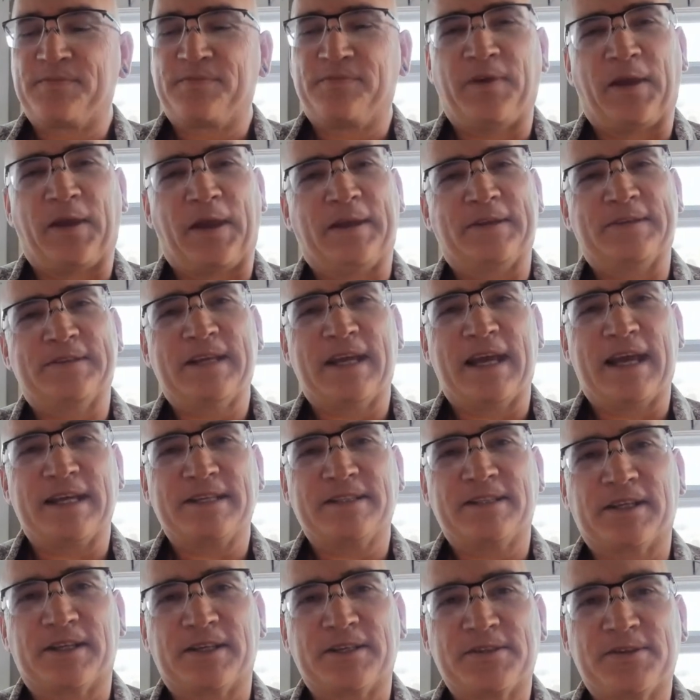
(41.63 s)

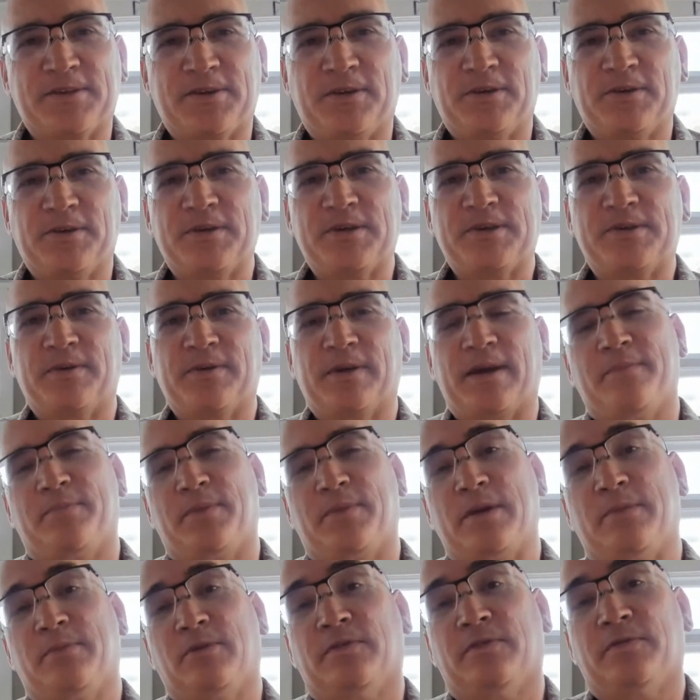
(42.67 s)
fantastic as always. We got
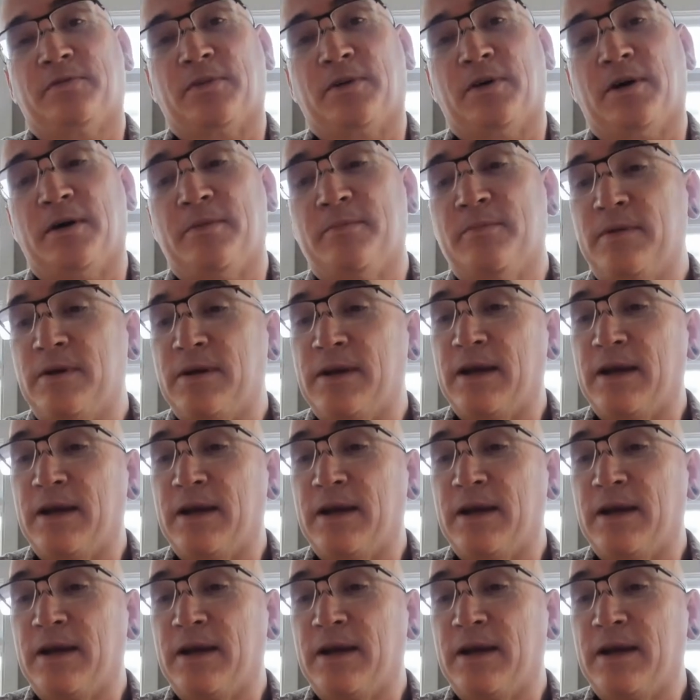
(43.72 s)
people from